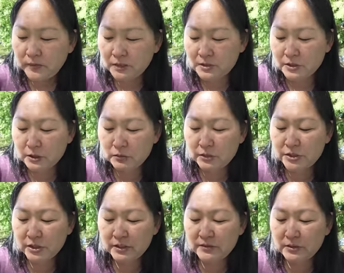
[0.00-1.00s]
So
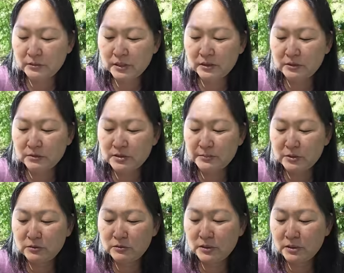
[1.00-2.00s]
she gives you a little
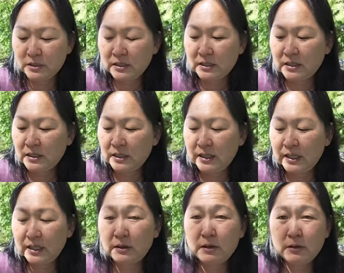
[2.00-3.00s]
spoon
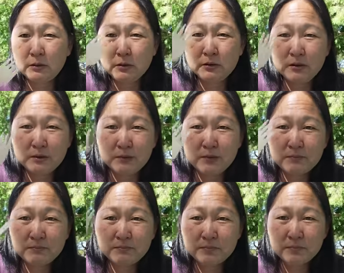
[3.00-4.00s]
or a little
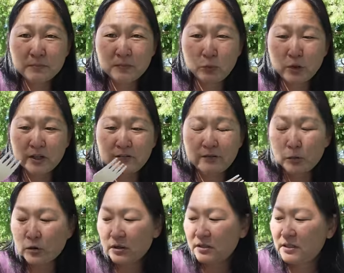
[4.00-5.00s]
wooden
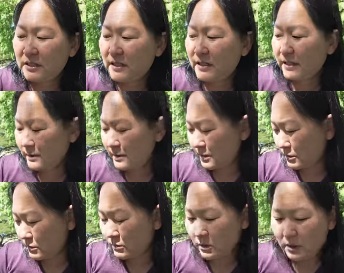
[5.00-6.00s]
fork to eat it,
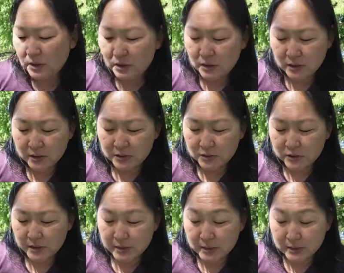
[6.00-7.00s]
so let's
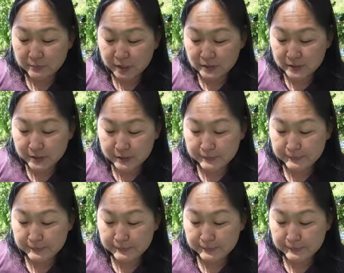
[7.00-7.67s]
try it out. I'm excited.